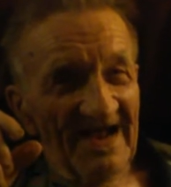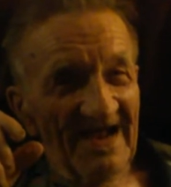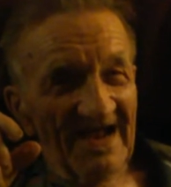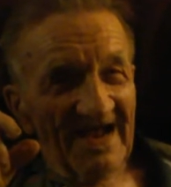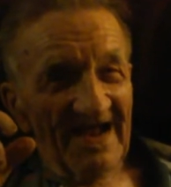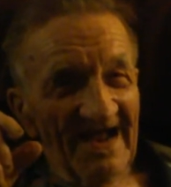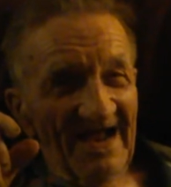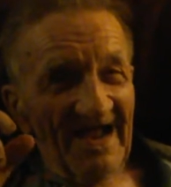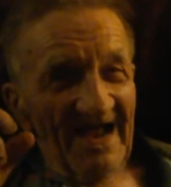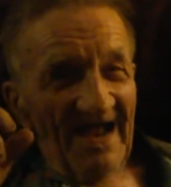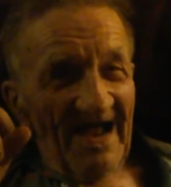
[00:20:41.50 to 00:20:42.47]
Did you
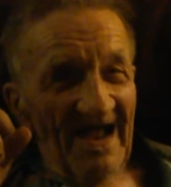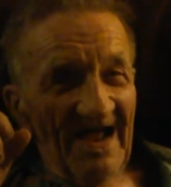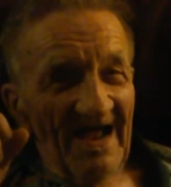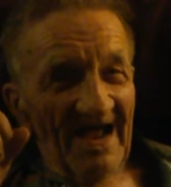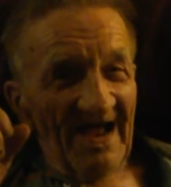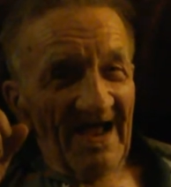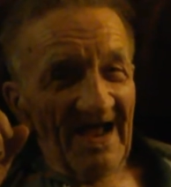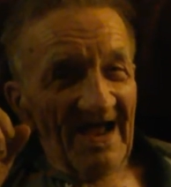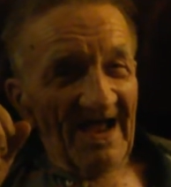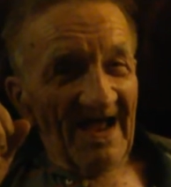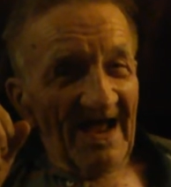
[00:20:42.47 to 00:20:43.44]
hear it on TV,
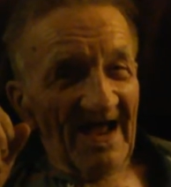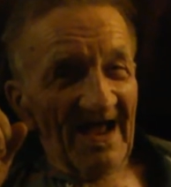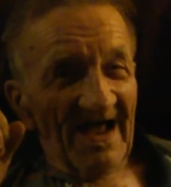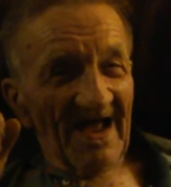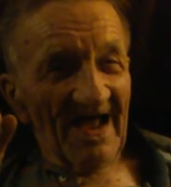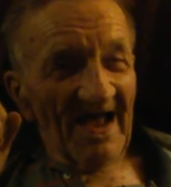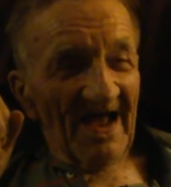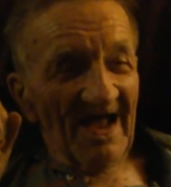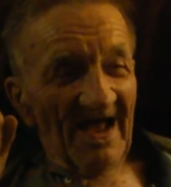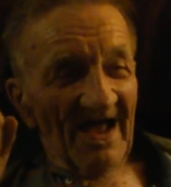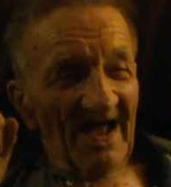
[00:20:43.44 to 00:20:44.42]
or did someone tell
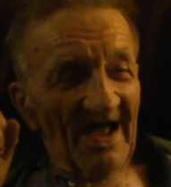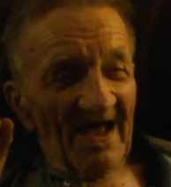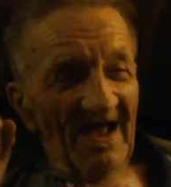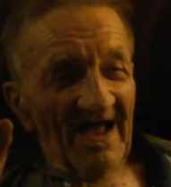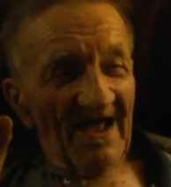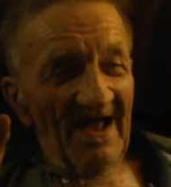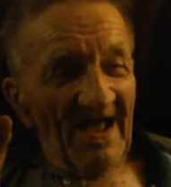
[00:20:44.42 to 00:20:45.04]
you? Do you remember?